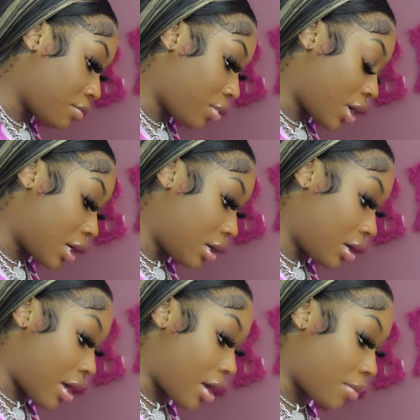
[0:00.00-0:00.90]

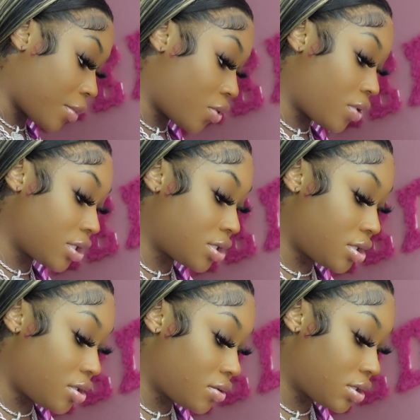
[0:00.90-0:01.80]
product I'm going
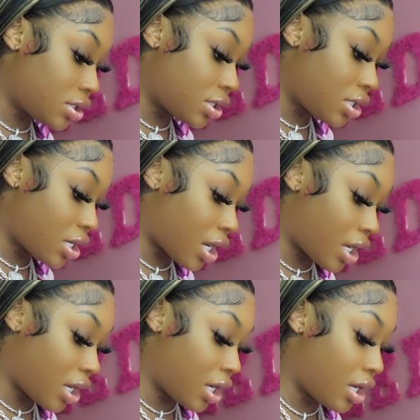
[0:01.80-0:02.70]
to use
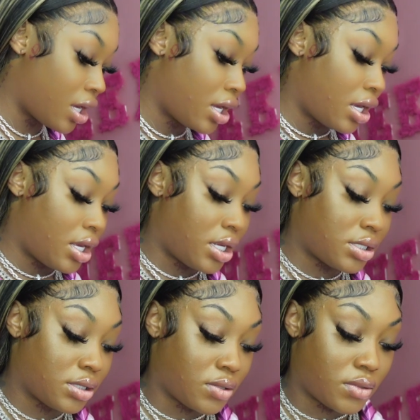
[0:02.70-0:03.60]
today
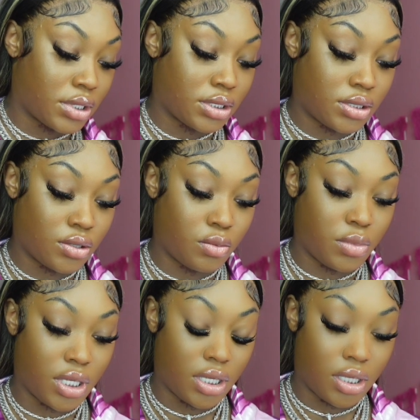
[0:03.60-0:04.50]
is going to
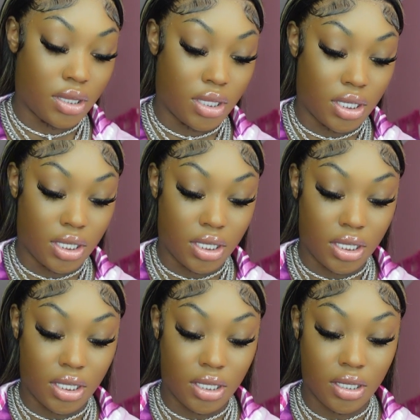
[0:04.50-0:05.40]
be
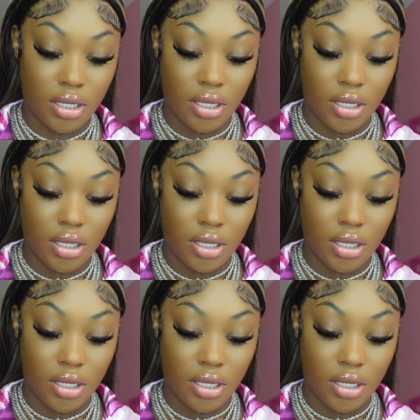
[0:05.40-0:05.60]
the